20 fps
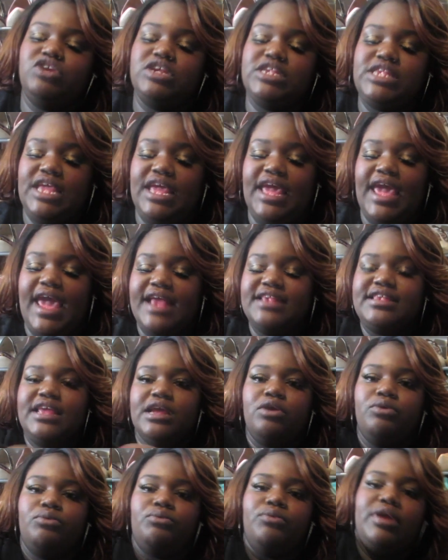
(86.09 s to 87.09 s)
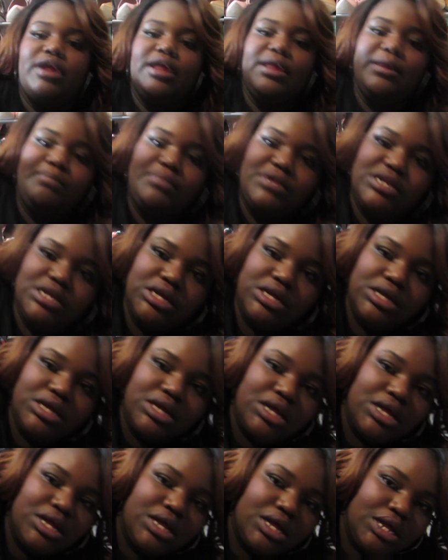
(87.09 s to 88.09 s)
you can see, it has like a ribbed
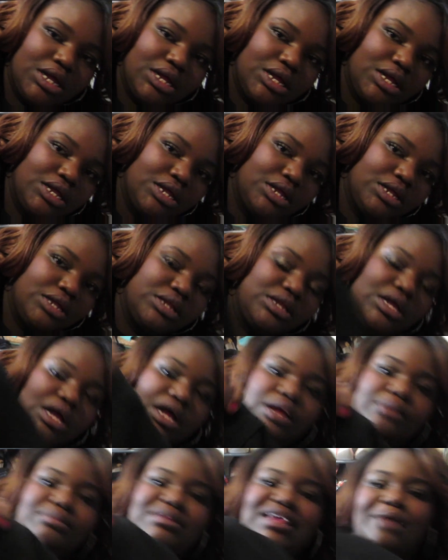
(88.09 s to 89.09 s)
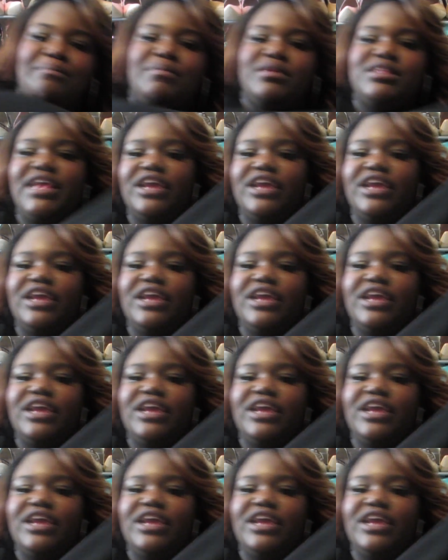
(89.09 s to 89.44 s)
type of